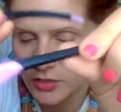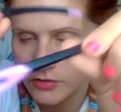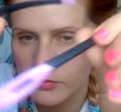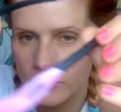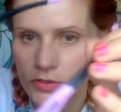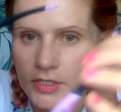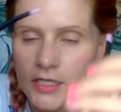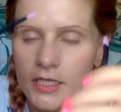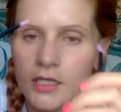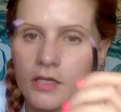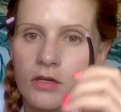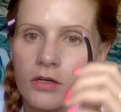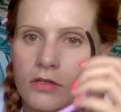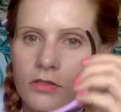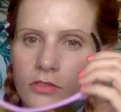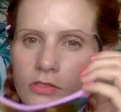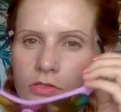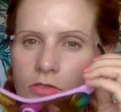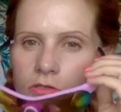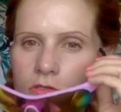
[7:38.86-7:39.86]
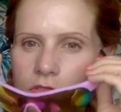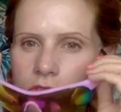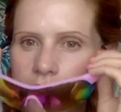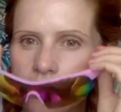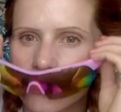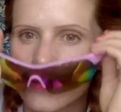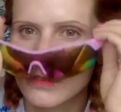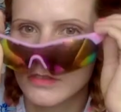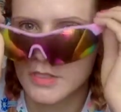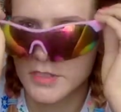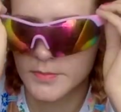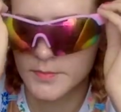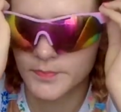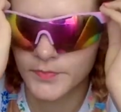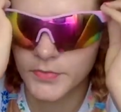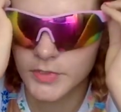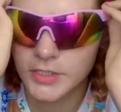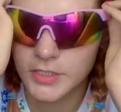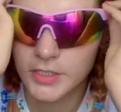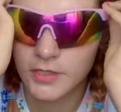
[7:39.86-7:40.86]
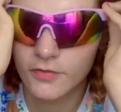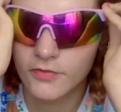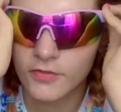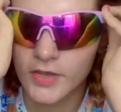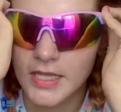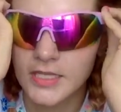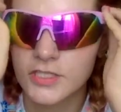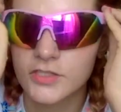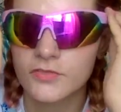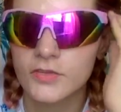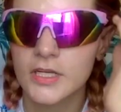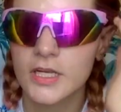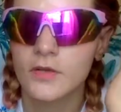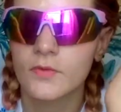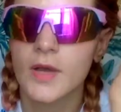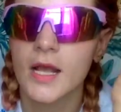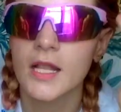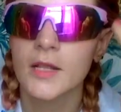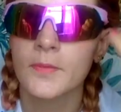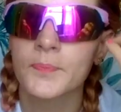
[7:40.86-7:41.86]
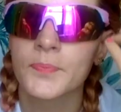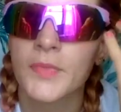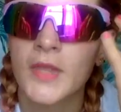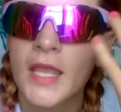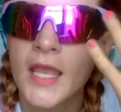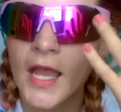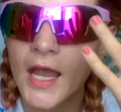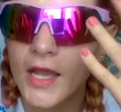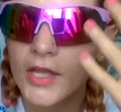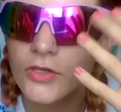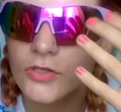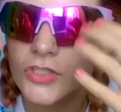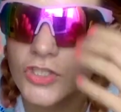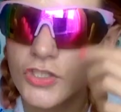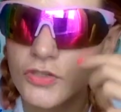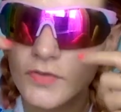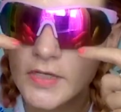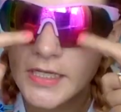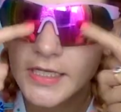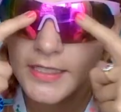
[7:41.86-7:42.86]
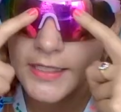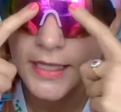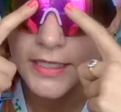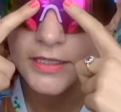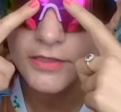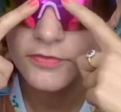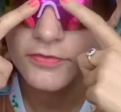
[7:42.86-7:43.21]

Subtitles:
and really contoured to the face really well. I also really like the